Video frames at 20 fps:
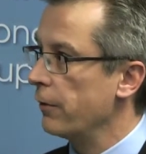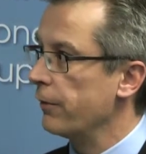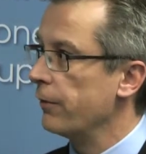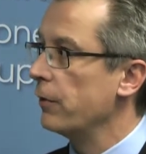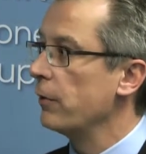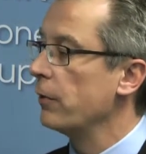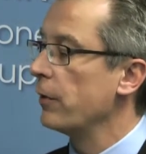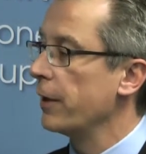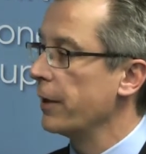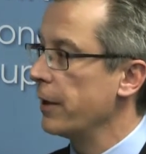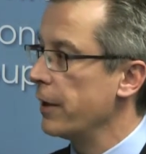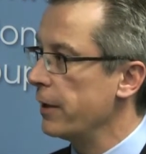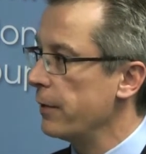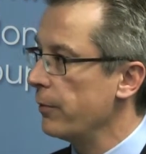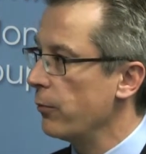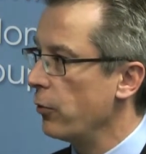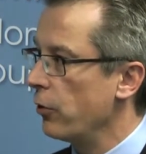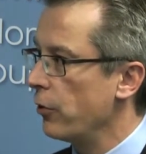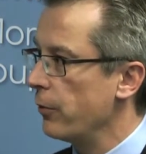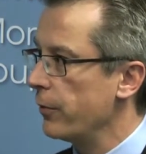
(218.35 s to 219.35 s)
If you look at
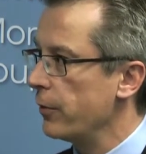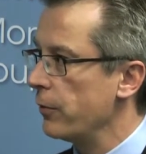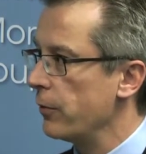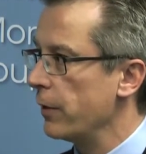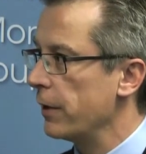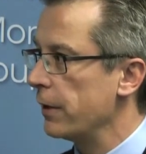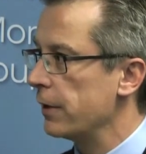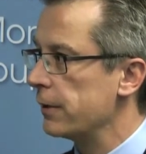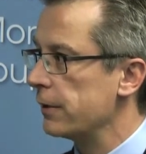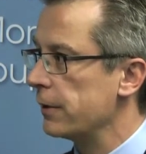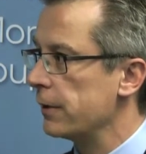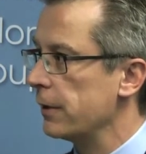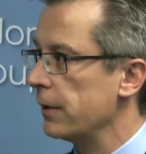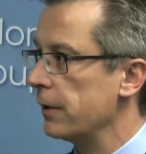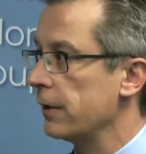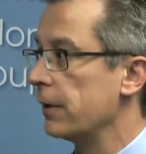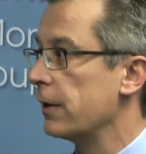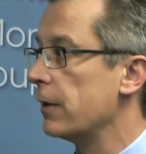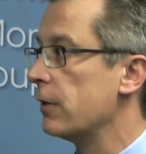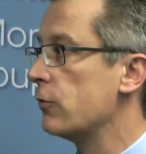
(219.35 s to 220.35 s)
unemployment rates
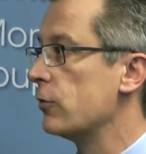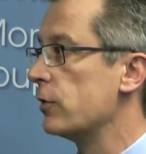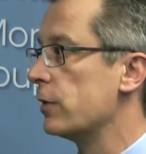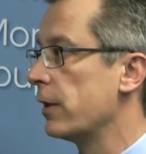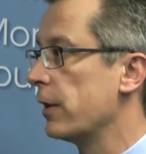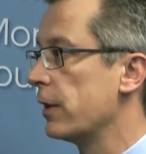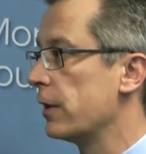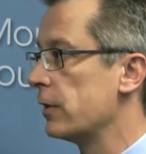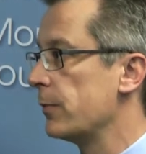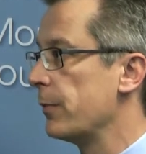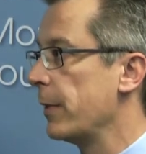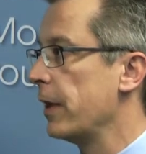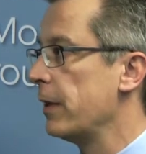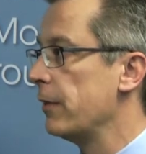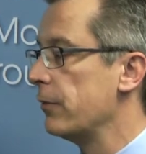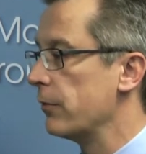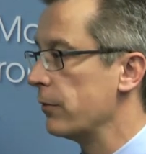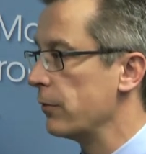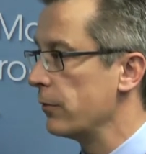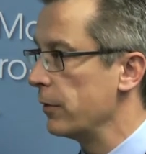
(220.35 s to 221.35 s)
uh, in countries like
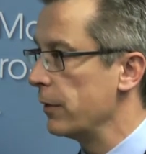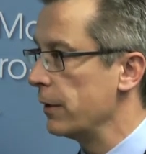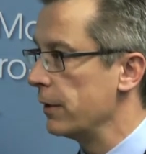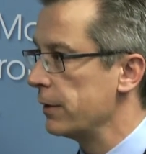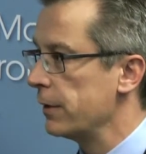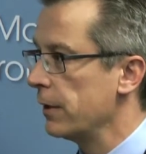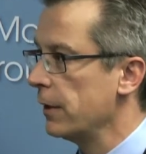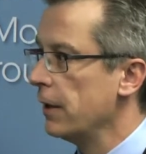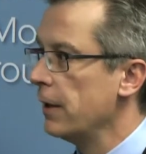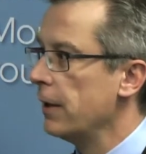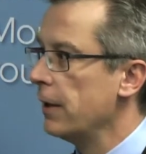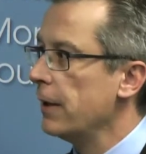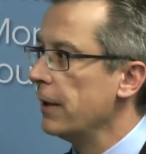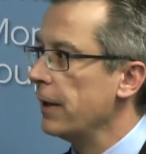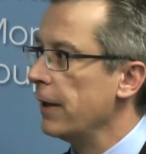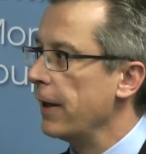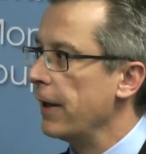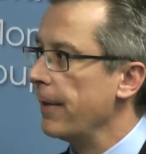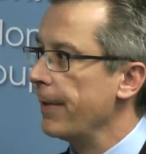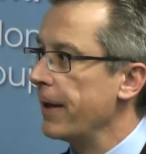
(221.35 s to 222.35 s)
Spain or Greece,
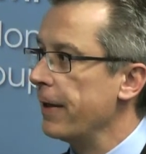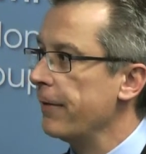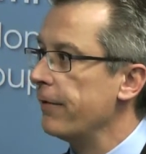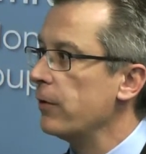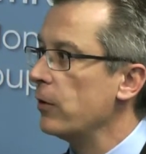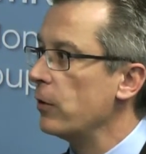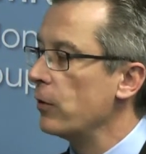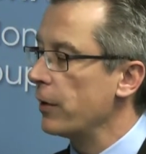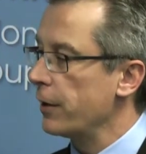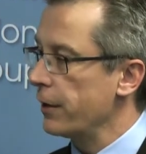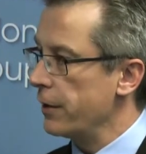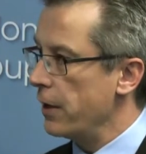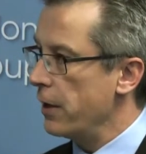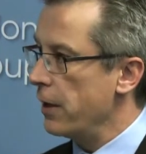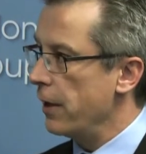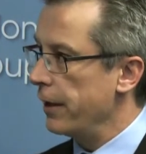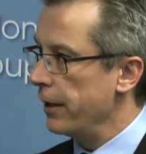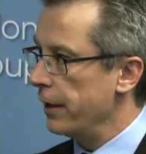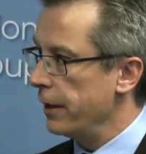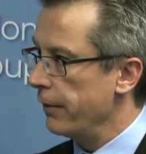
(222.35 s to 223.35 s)
um, if you look at the
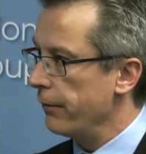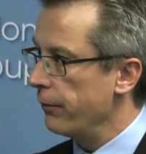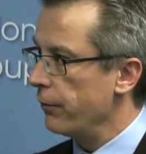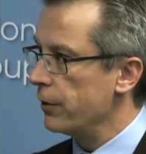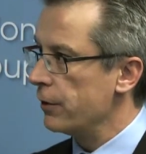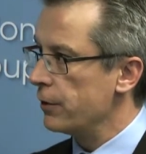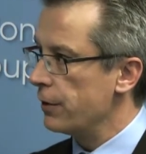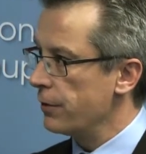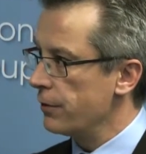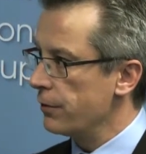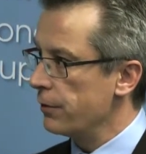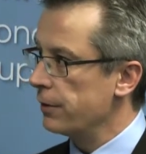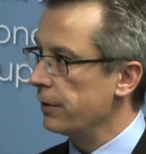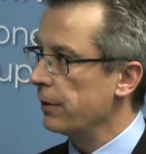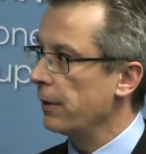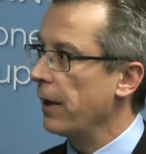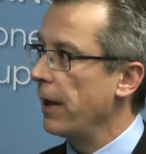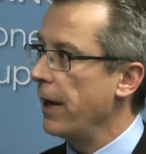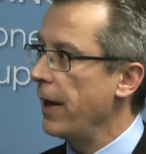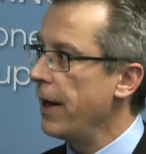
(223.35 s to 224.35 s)
high leverage that you
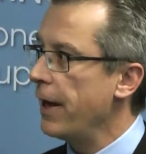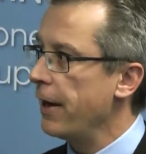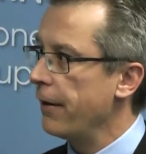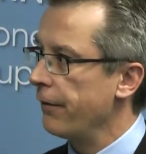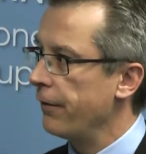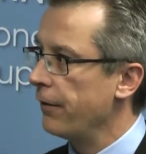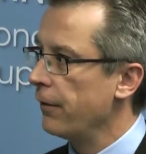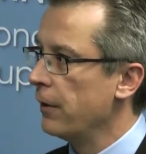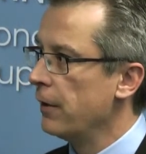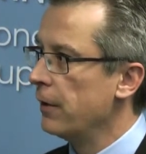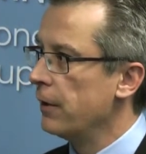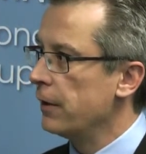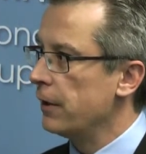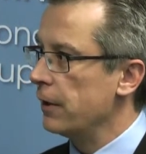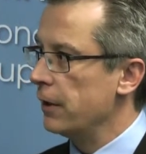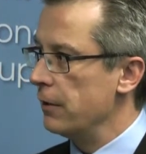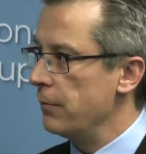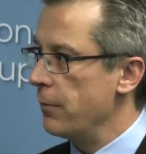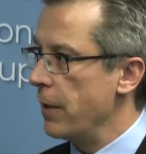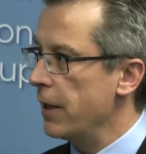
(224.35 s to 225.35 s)
still have
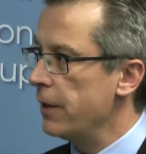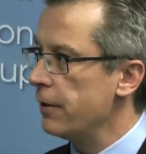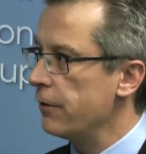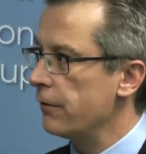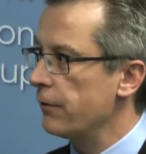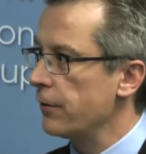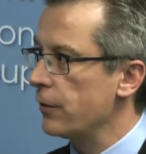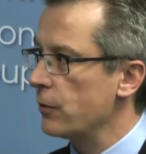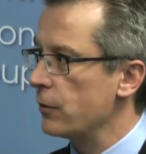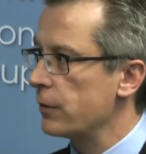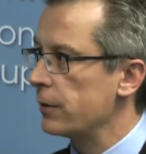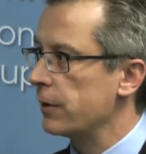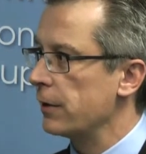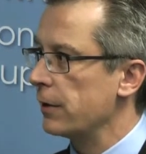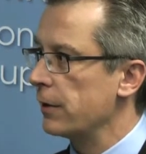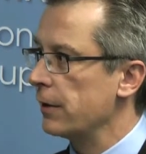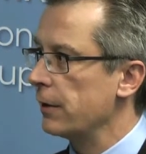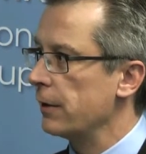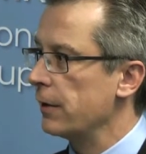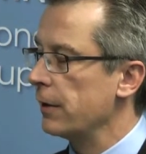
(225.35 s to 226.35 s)
in many of those
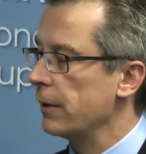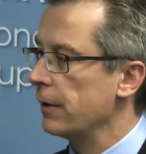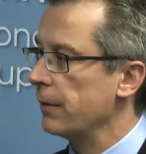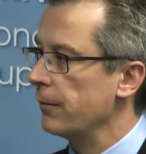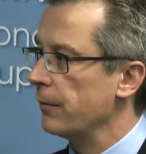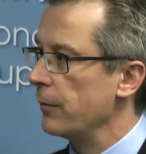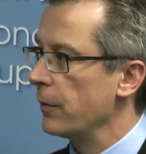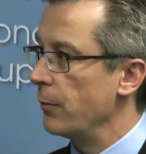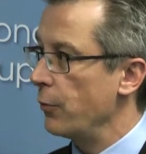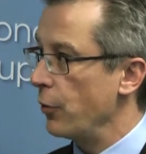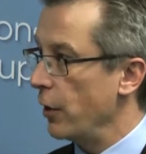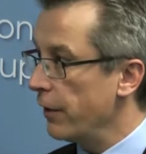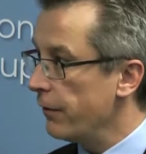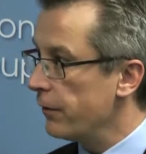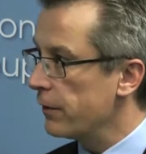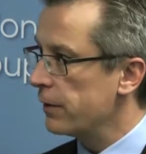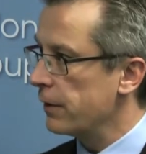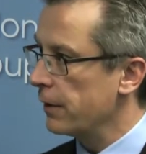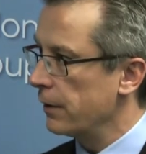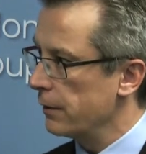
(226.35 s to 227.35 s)
uh, um,
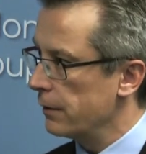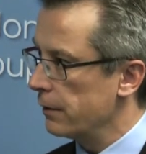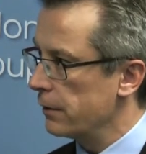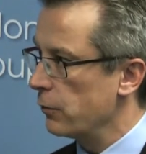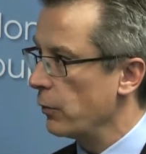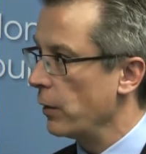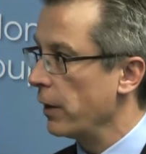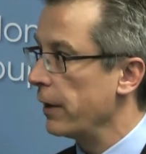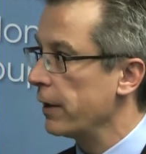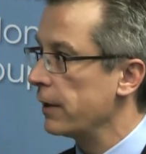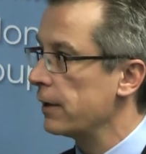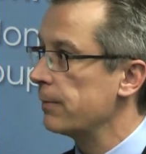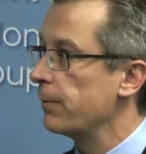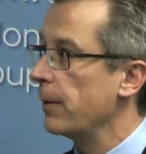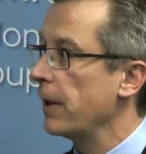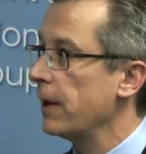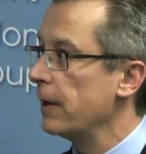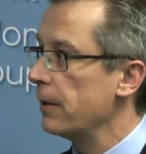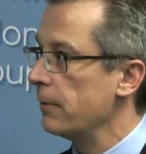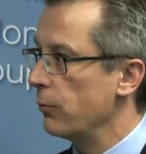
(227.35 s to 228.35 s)
private sectors as well, like
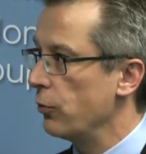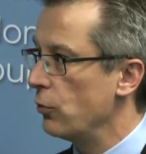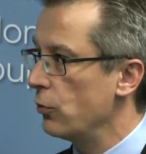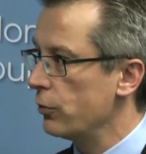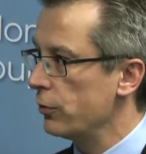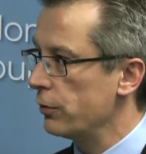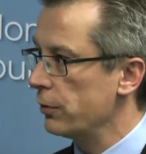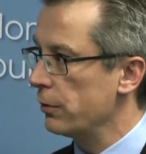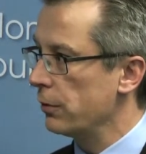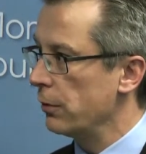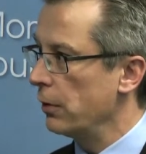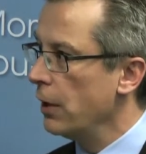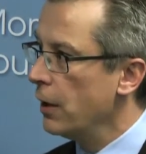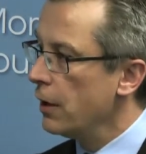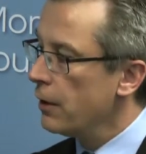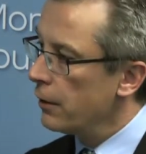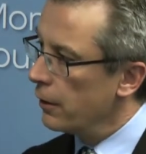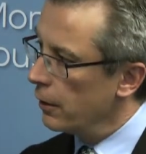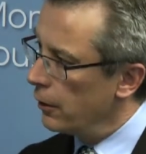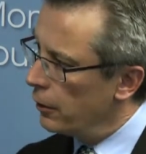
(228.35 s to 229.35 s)
Spain and Portugal,
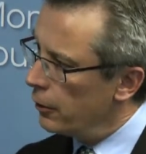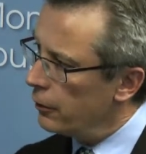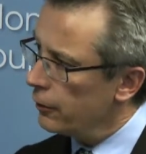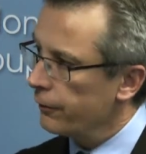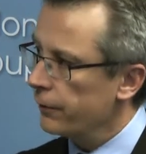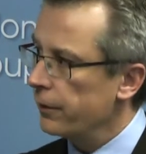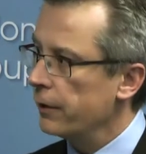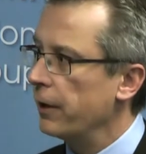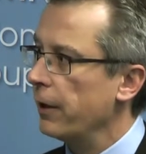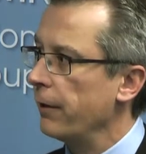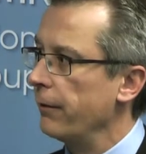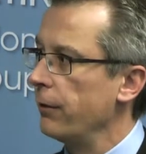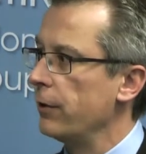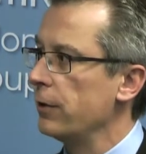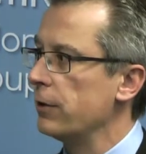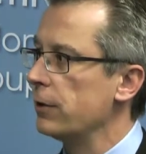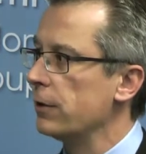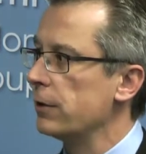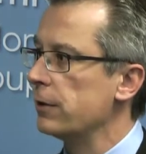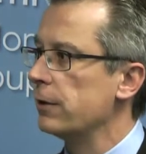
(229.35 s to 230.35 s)
a lot of
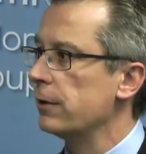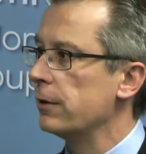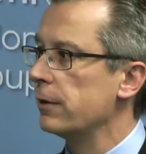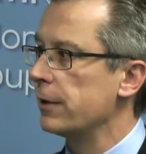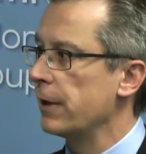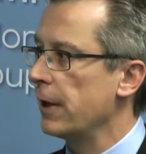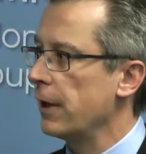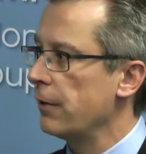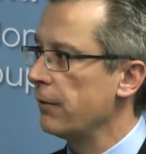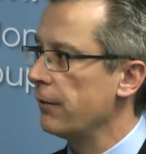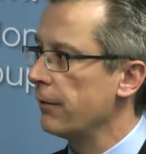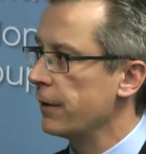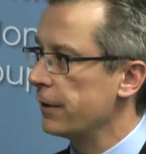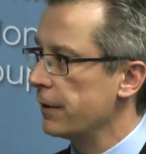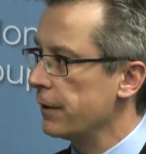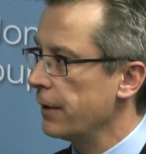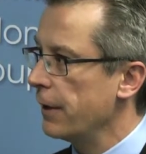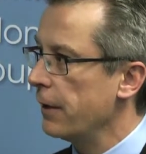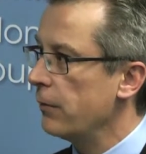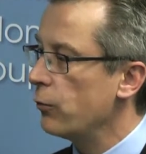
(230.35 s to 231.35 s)
deleveraging still is ahead of
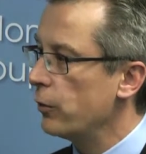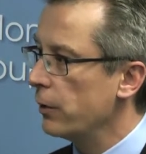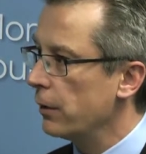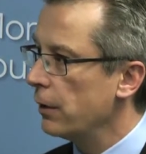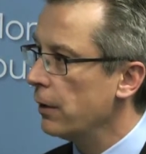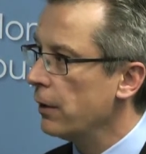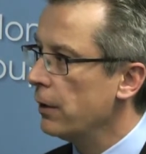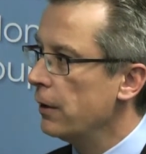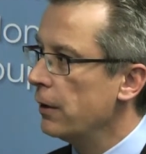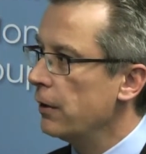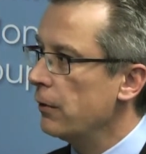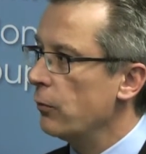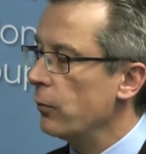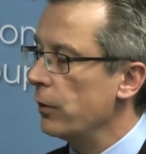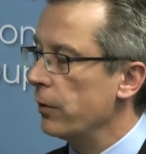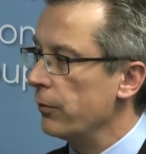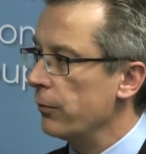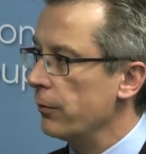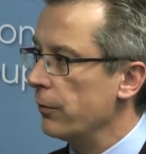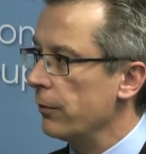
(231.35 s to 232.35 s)
us, and that will
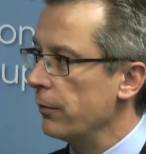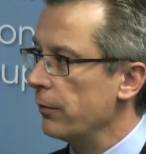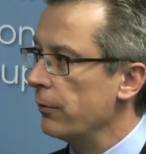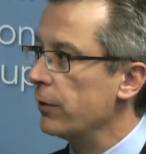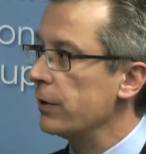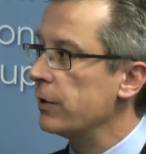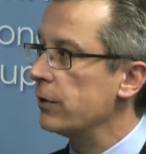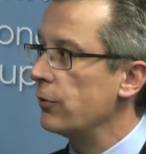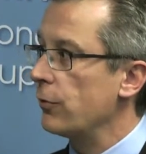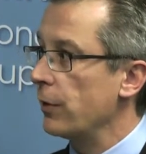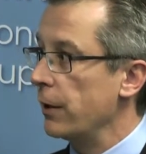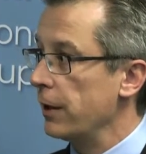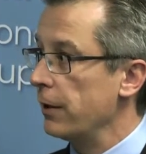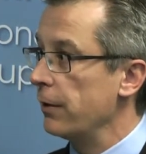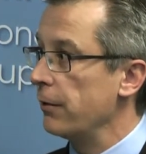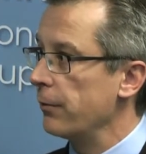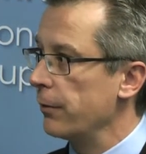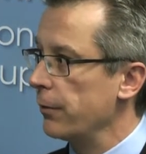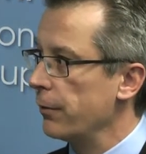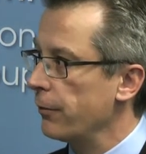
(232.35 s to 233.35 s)
will
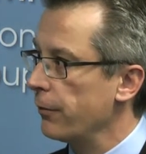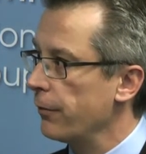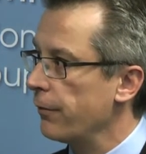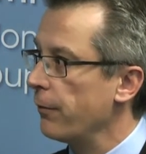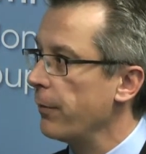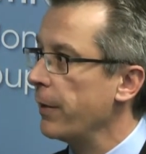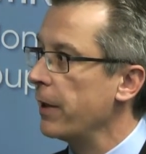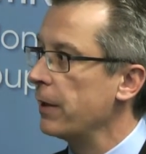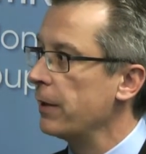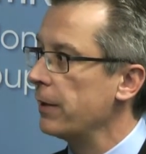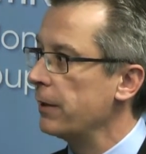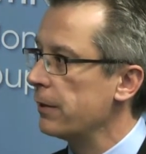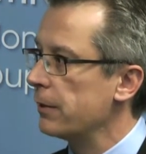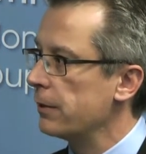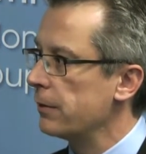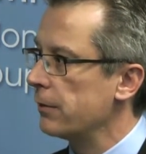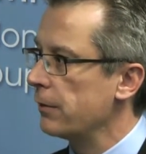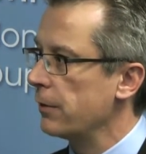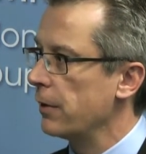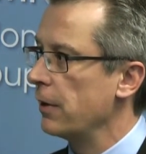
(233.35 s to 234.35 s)
restrain growth for many
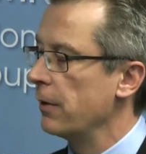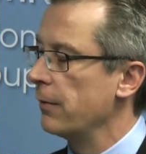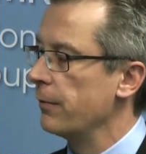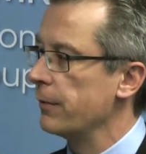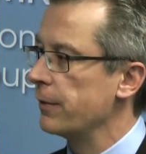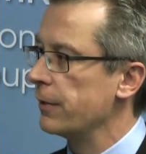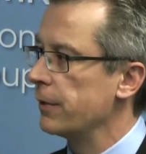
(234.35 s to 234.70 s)
years to come.